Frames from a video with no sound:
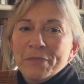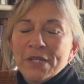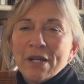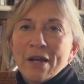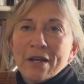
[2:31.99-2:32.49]

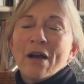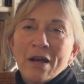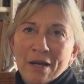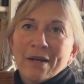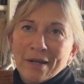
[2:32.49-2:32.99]

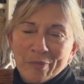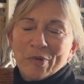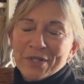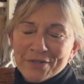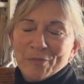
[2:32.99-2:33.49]
iconic
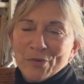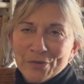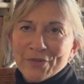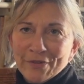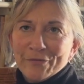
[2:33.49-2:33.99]

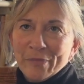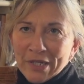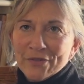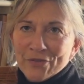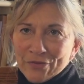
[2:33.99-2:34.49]
principles of
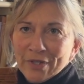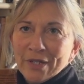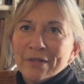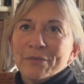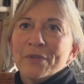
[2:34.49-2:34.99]
Main
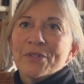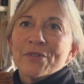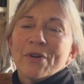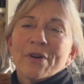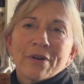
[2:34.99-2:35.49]
Street, which
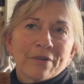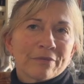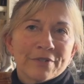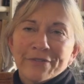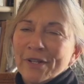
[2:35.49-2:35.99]
are
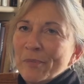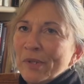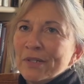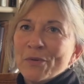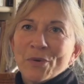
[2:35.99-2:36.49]

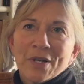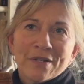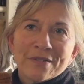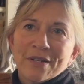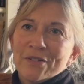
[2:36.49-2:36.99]
developing the
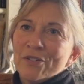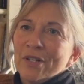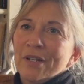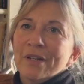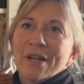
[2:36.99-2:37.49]

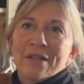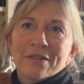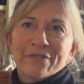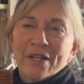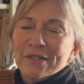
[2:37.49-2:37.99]
organization and
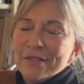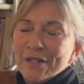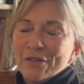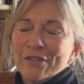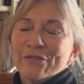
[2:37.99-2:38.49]
the
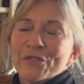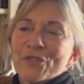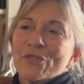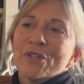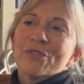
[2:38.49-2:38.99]
volunteer
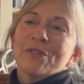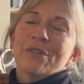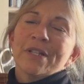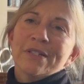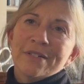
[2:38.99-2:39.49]

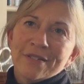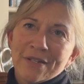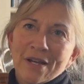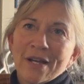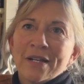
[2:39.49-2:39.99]
infrastructure and the
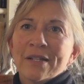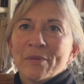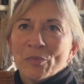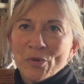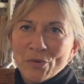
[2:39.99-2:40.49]
design and the
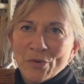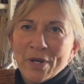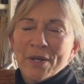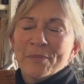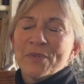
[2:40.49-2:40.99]

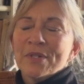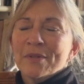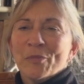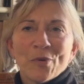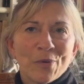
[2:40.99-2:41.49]
programs and the
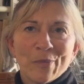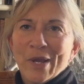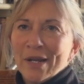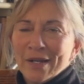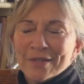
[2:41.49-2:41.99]

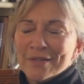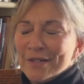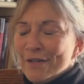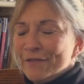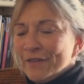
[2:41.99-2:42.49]
programmatic
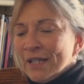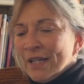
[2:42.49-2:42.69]
stuff.